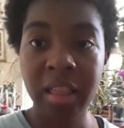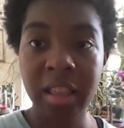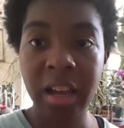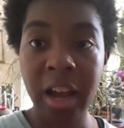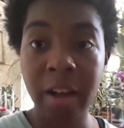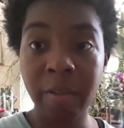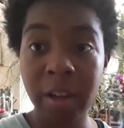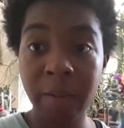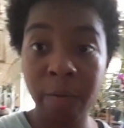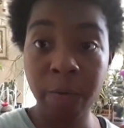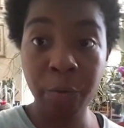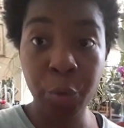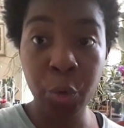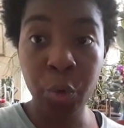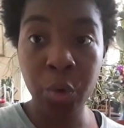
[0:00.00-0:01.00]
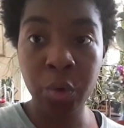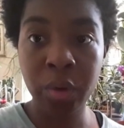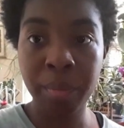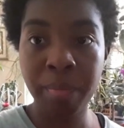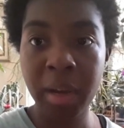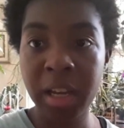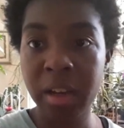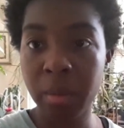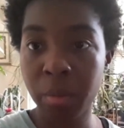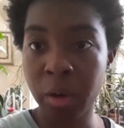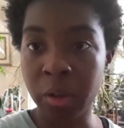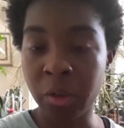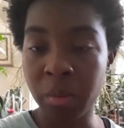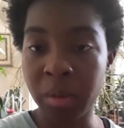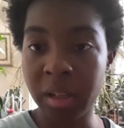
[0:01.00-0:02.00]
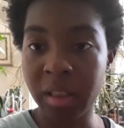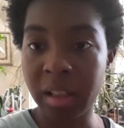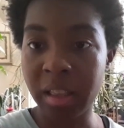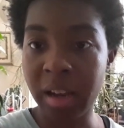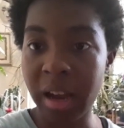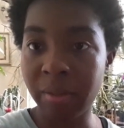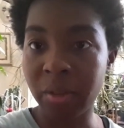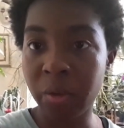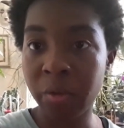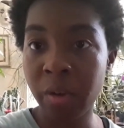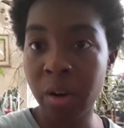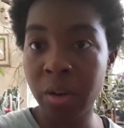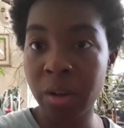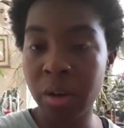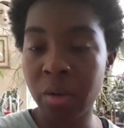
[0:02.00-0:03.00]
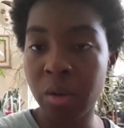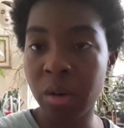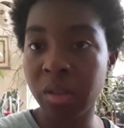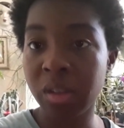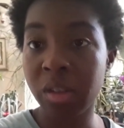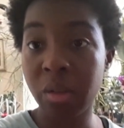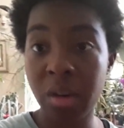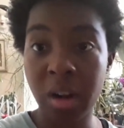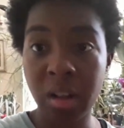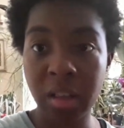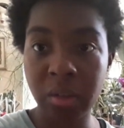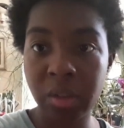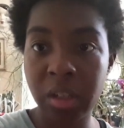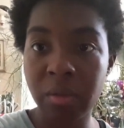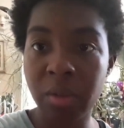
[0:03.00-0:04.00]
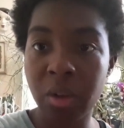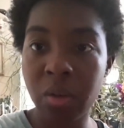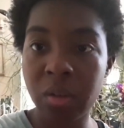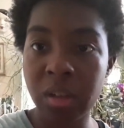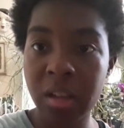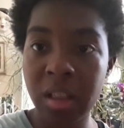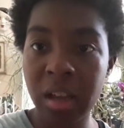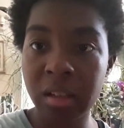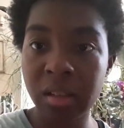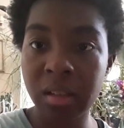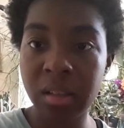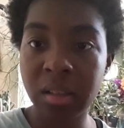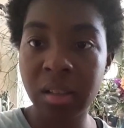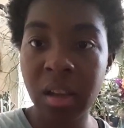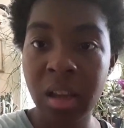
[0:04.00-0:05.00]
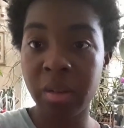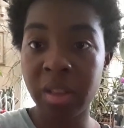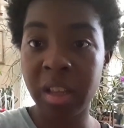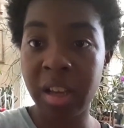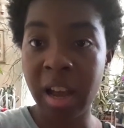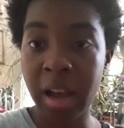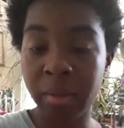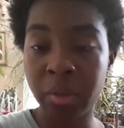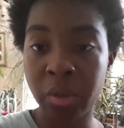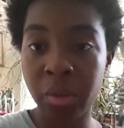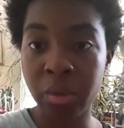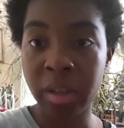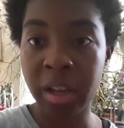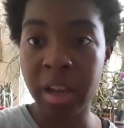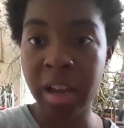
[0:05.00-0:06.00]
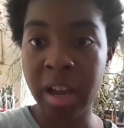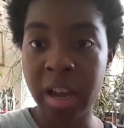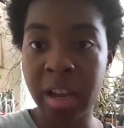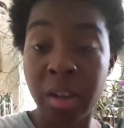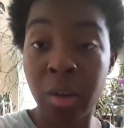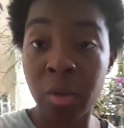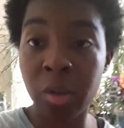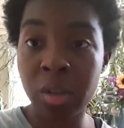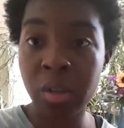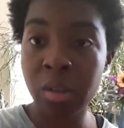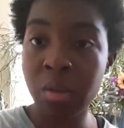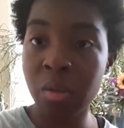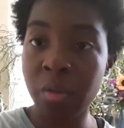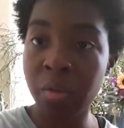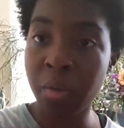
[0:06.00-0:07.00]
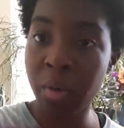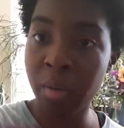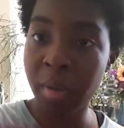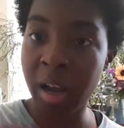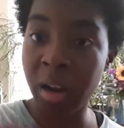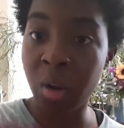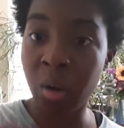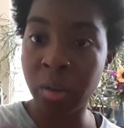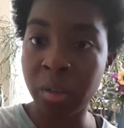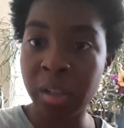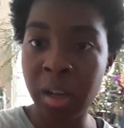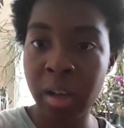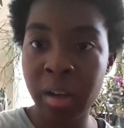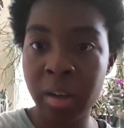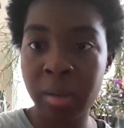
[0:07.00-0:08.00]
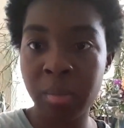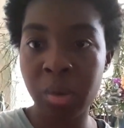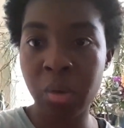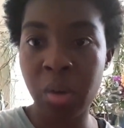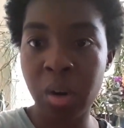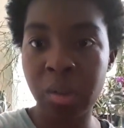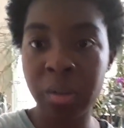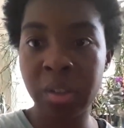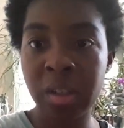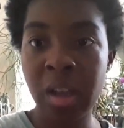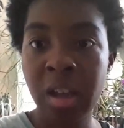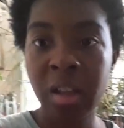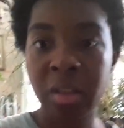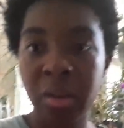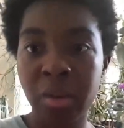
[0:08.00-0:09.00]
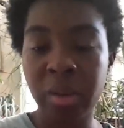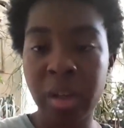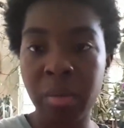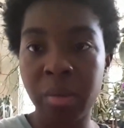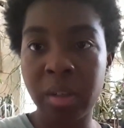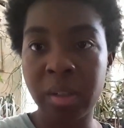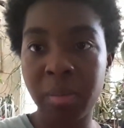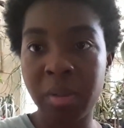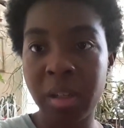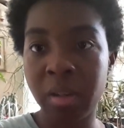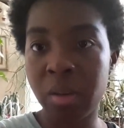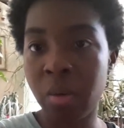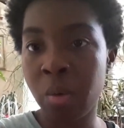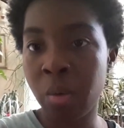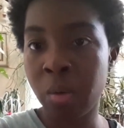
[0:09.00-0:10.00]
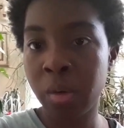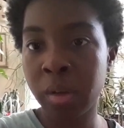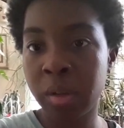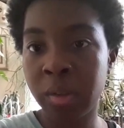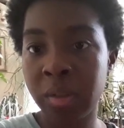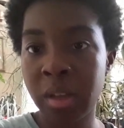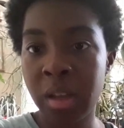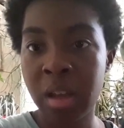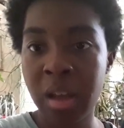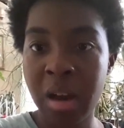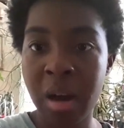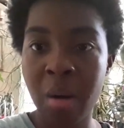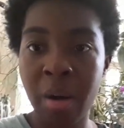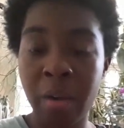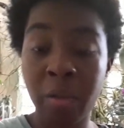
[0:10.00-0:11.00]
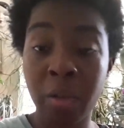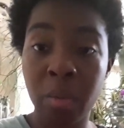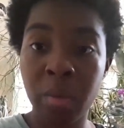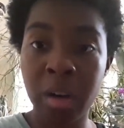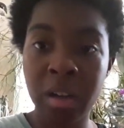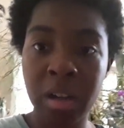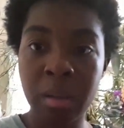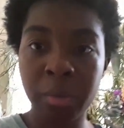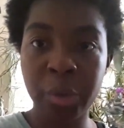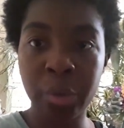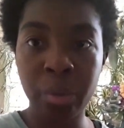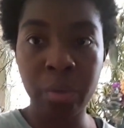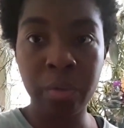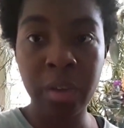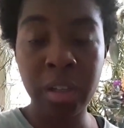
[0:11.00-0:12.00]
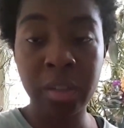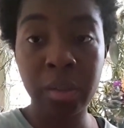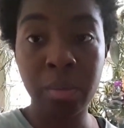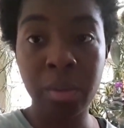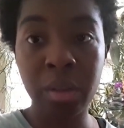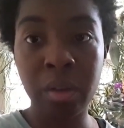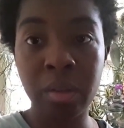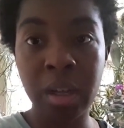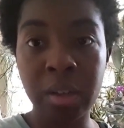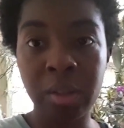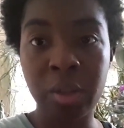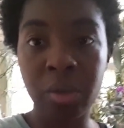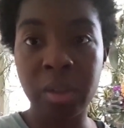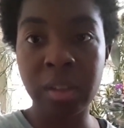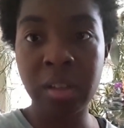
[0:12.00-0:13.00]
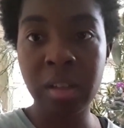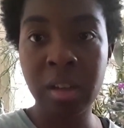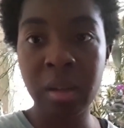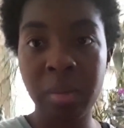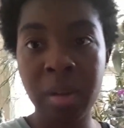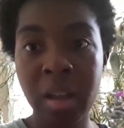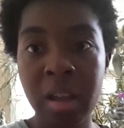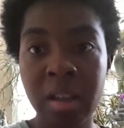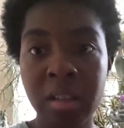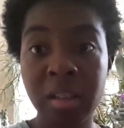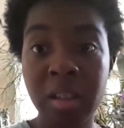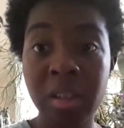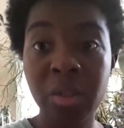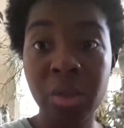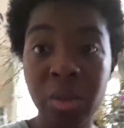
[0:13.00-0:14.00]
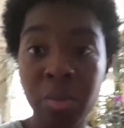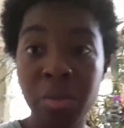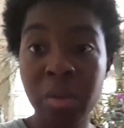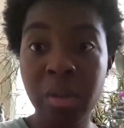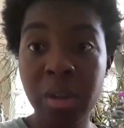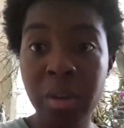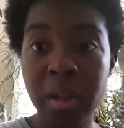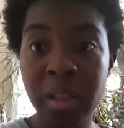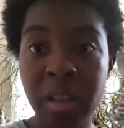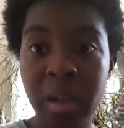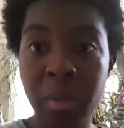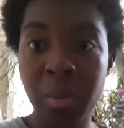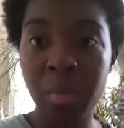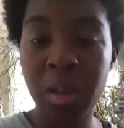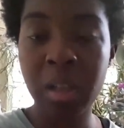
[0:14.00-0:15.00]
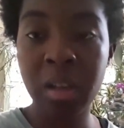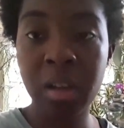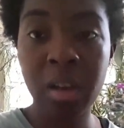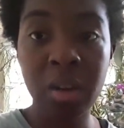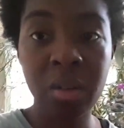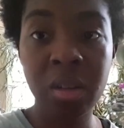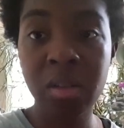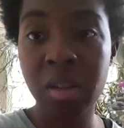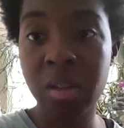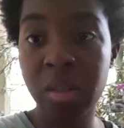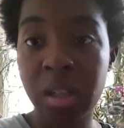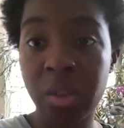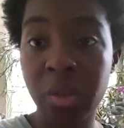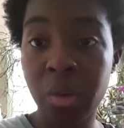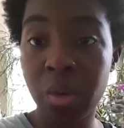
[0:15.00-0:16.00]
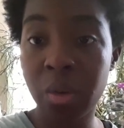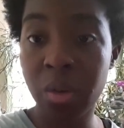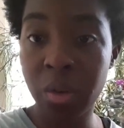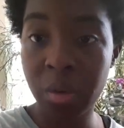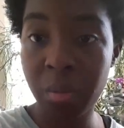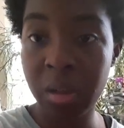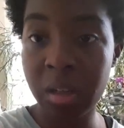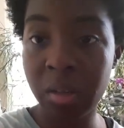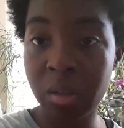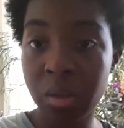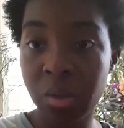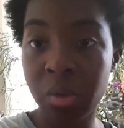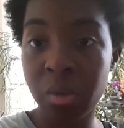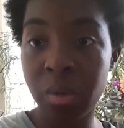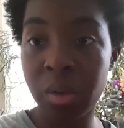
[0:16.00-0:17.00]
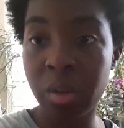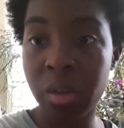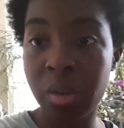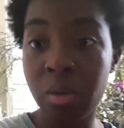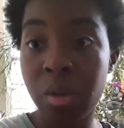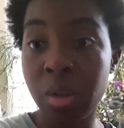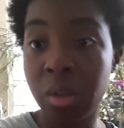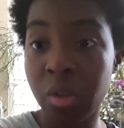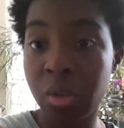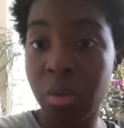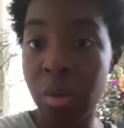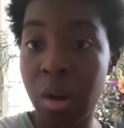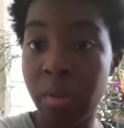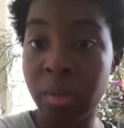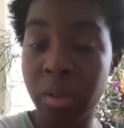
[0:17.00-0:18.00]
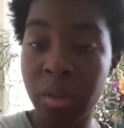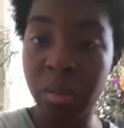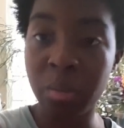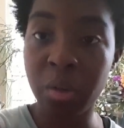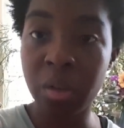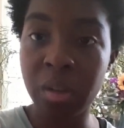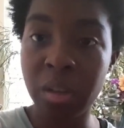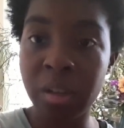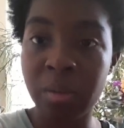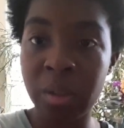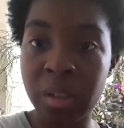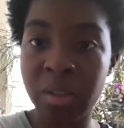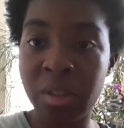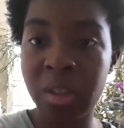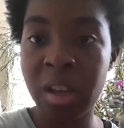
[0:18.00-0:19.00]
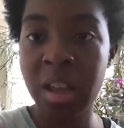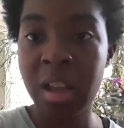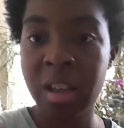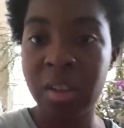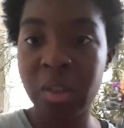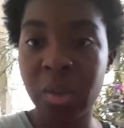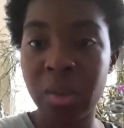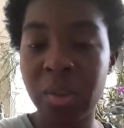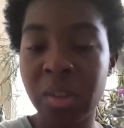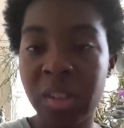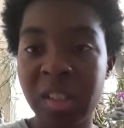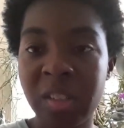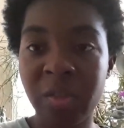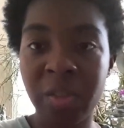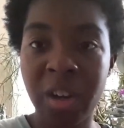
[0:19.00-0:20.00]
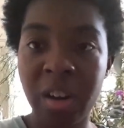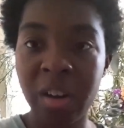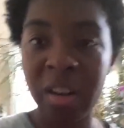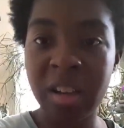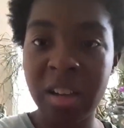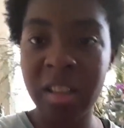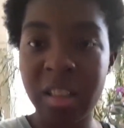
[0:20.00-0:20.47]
they have a full makeup regimen that they have to follow, or else they're not allowed to even go into classes. So they have to like adhere to the uniform at all times, or else they're labeled as being whores. However, when it comes to events when they're allowed to dress up, the teachers will leer at them and be like, oh, that skirt could be a little shorter. You could show off a little more cleavage. So it's just this very,